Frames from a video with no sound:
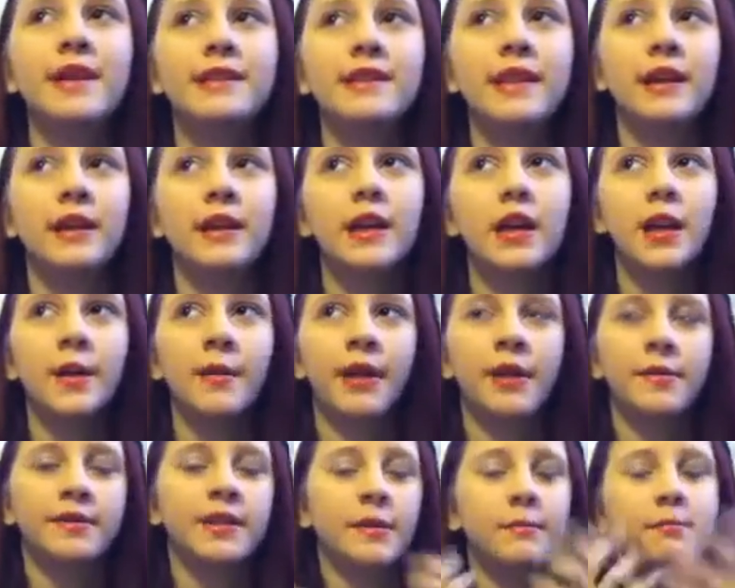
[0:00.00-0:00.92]
makes, like, my
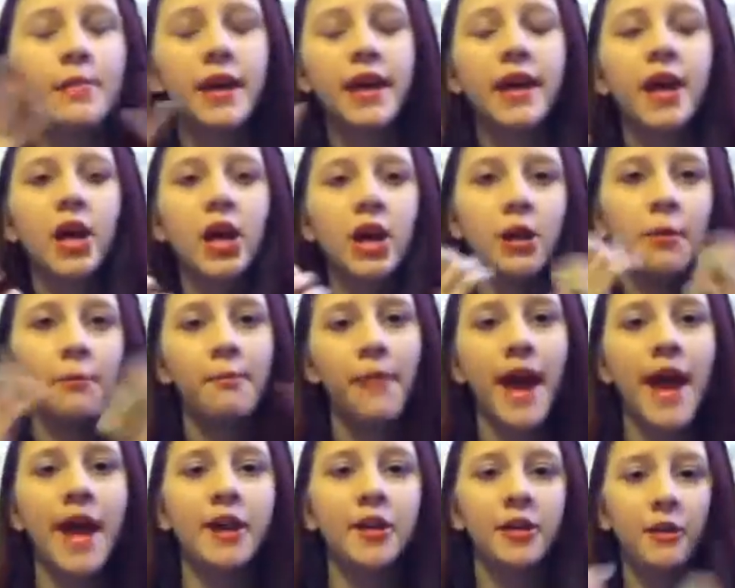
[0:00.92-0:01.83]
lips look bigger and
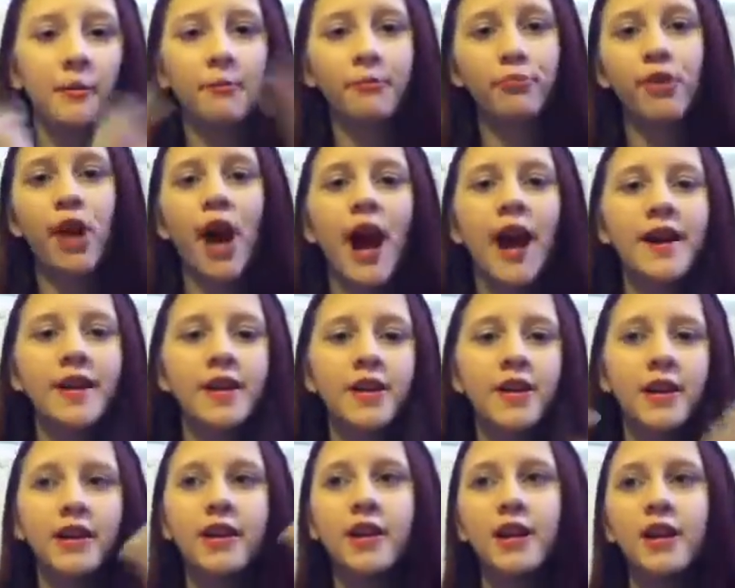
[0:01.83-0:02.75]
better and brighter
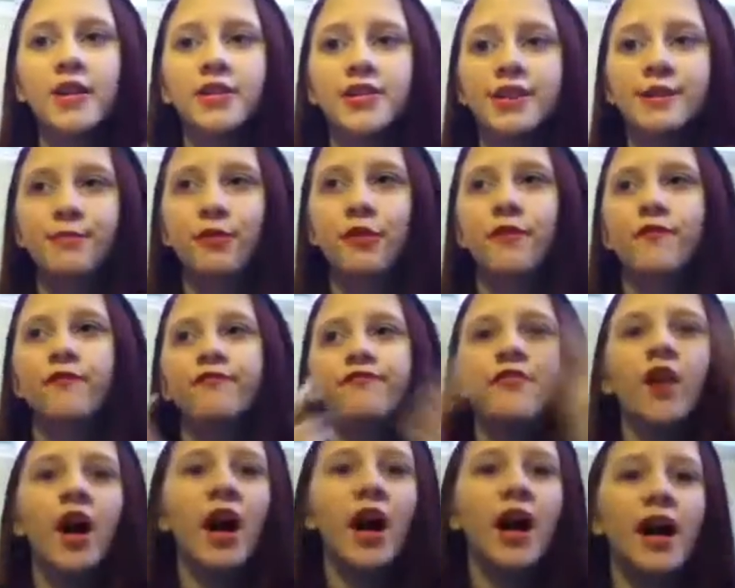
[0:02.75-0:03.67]
and just more
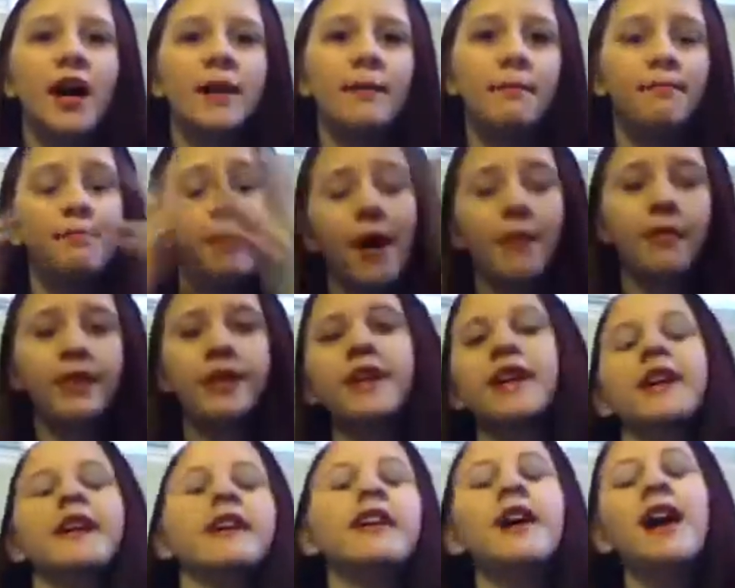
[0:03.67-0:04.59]
fun and
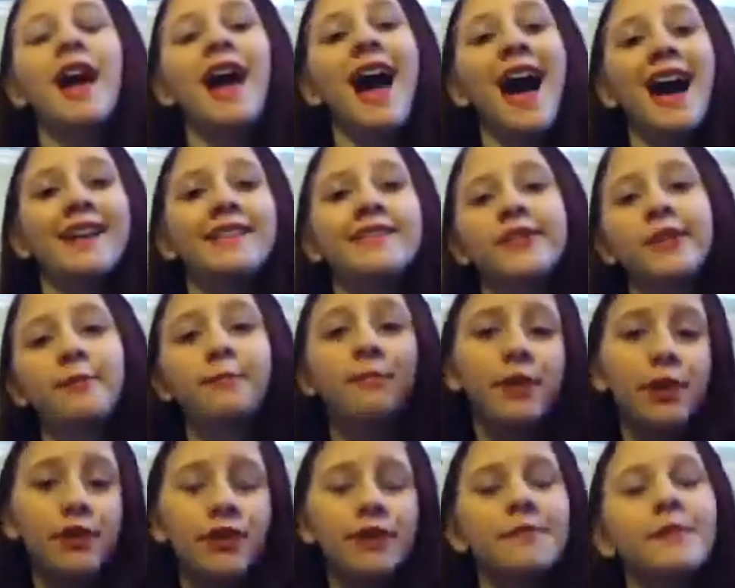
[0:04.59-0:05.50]
bubbly. And I just, like,
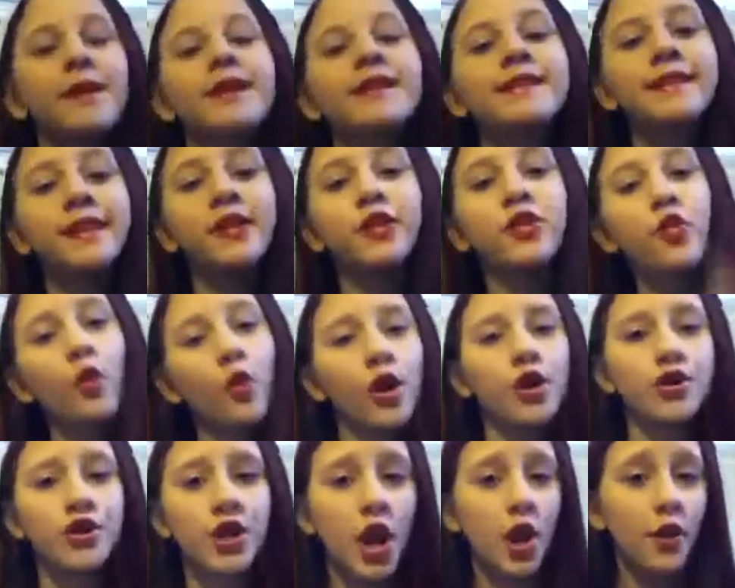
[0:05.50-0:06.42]
beauty mist and
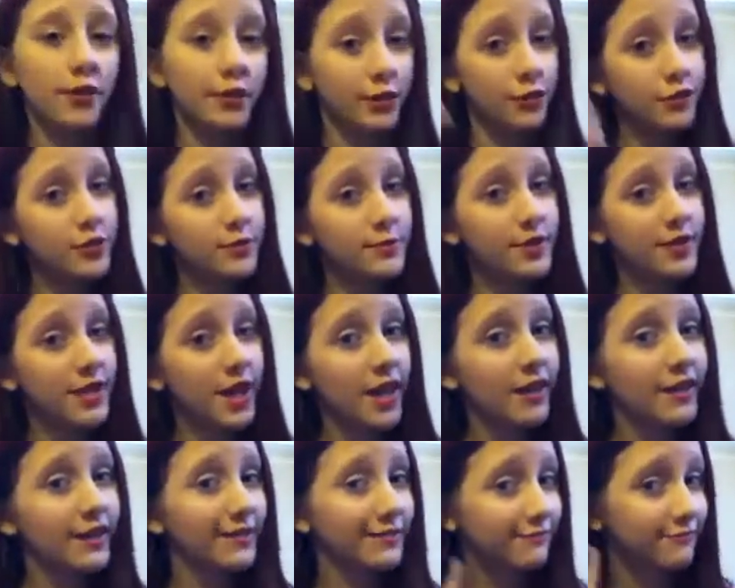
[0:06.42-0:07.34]
gorgeo, and you should be
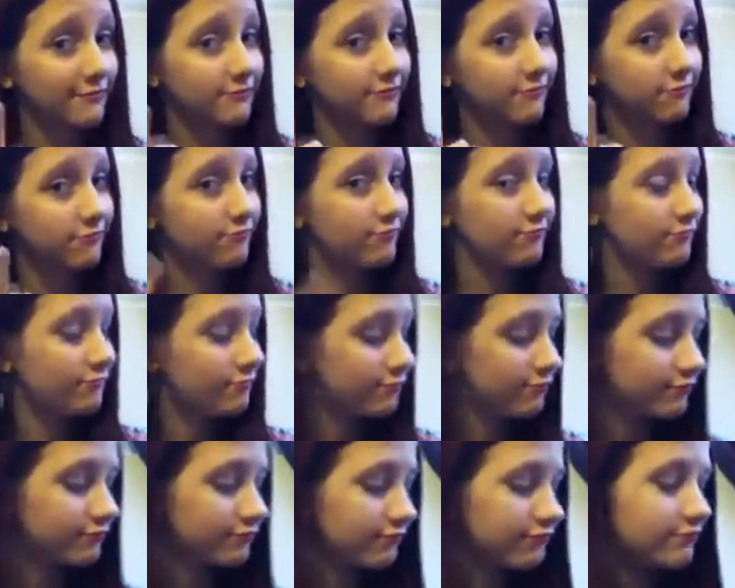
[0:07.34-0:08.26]
jelly.
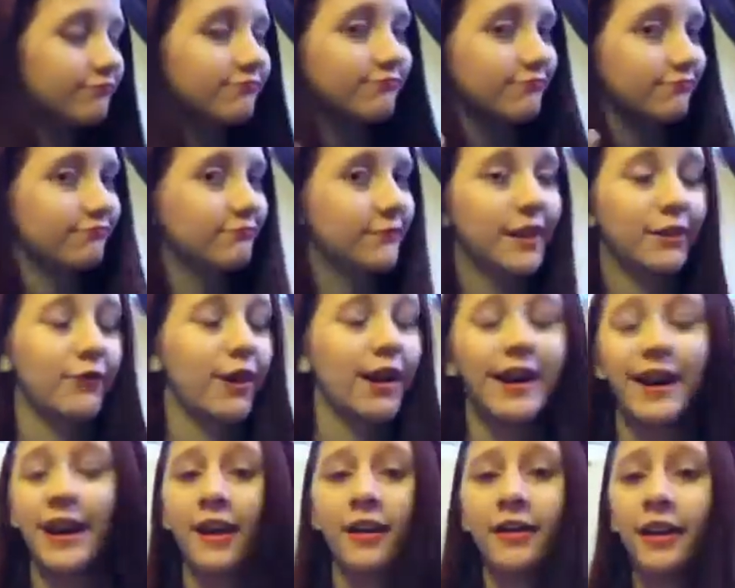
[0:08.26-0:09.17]
Like,
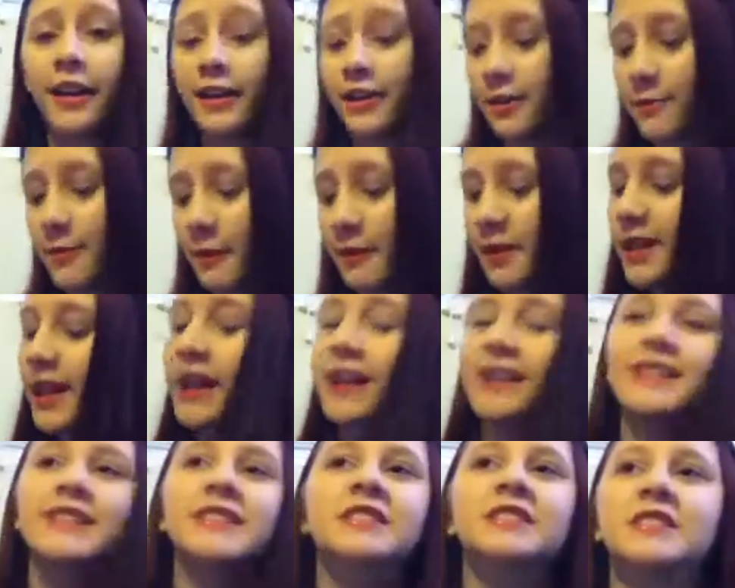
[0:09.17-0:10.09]
right now, like, you're probably
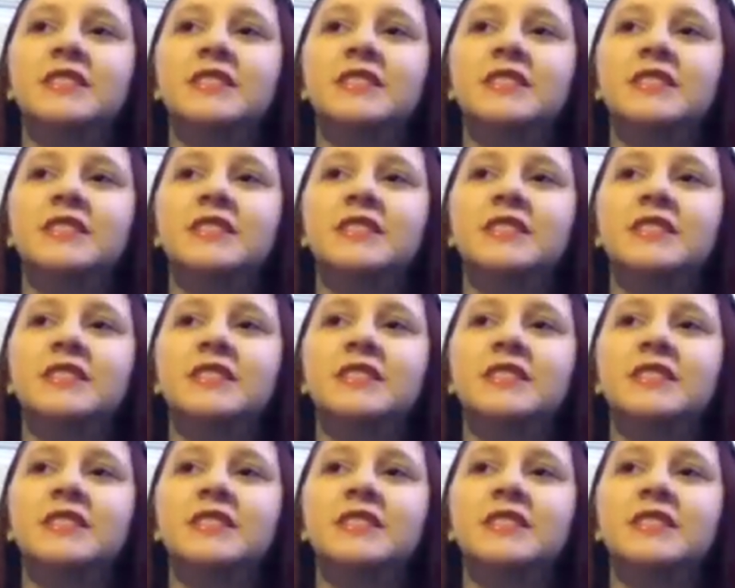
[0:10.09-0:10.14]
like,